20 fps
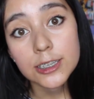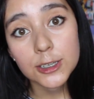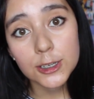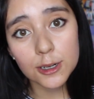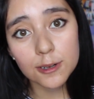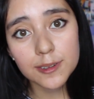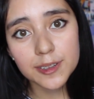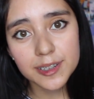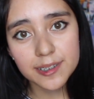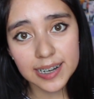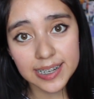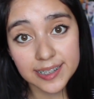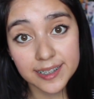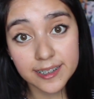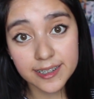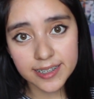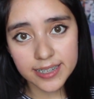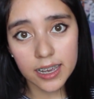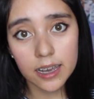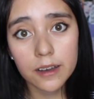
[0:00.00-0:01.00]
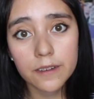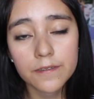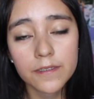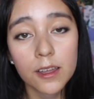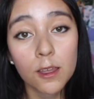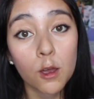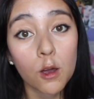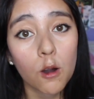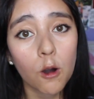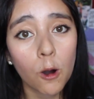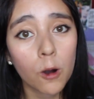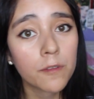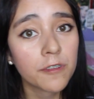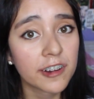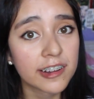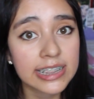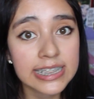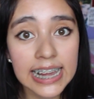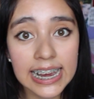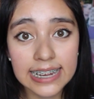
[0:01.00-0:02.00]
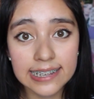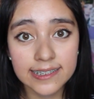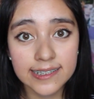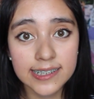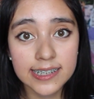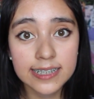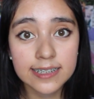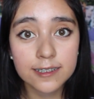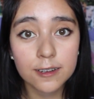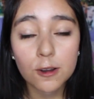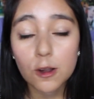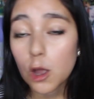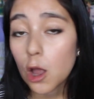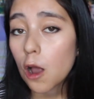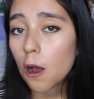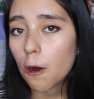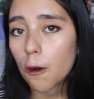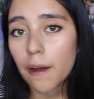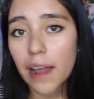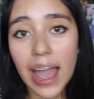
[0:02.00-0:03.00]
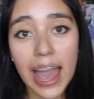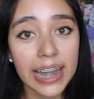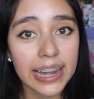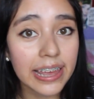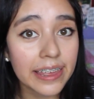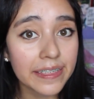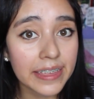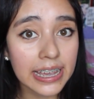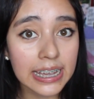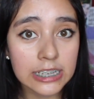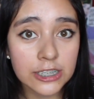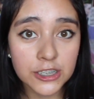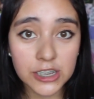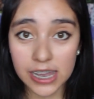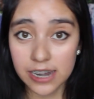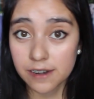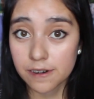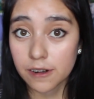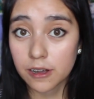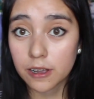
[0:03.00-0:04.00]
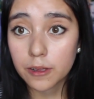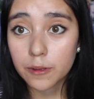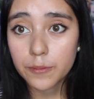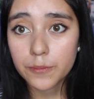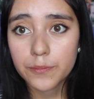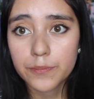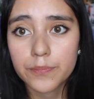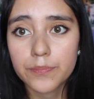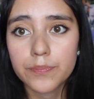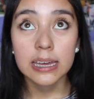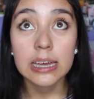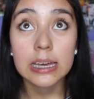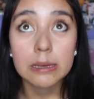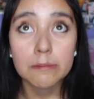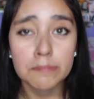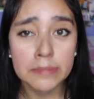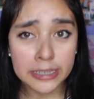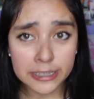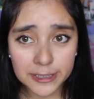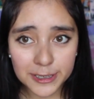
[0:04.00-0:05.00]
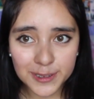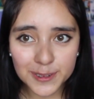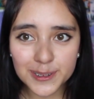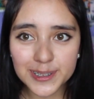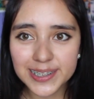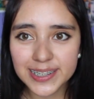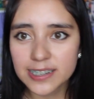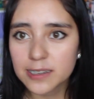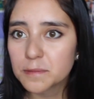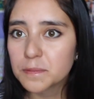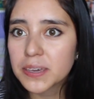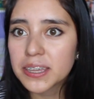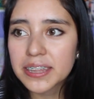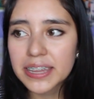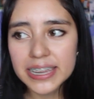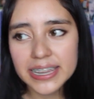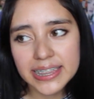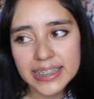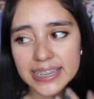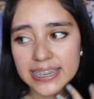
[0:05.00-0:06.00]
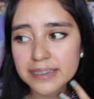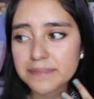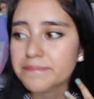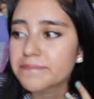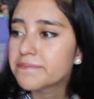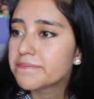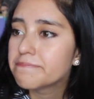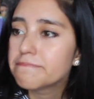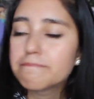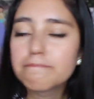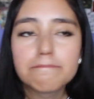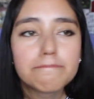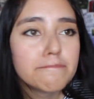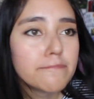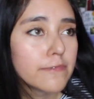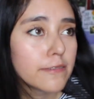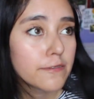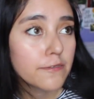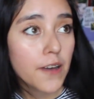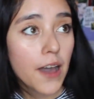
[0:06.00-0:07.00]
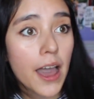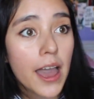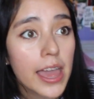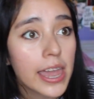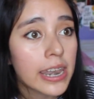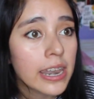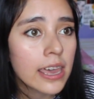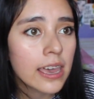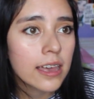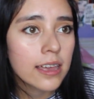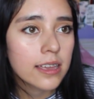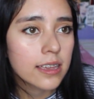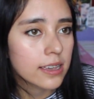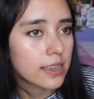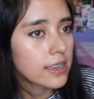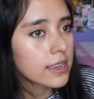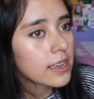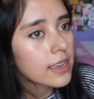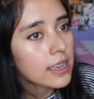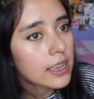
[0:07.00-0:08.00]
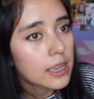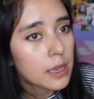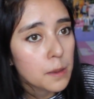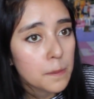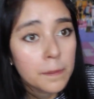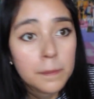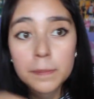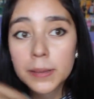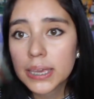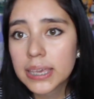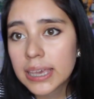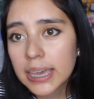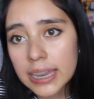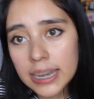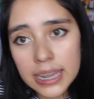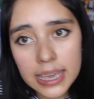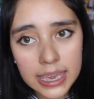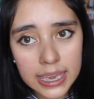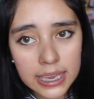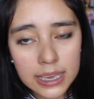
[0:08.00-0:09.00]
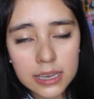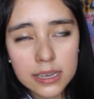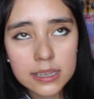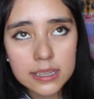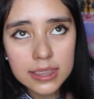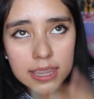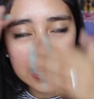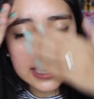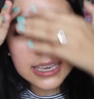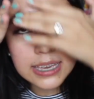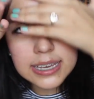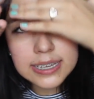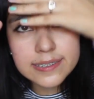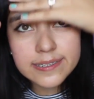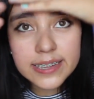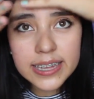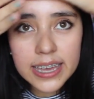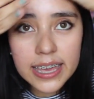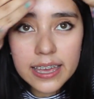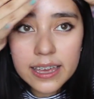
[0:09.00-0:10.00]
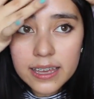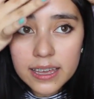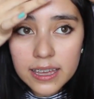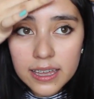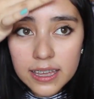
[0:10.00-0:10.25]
don't stress yourself over classes or anything in general. Middle school is going to be like the fun beginning, like it's like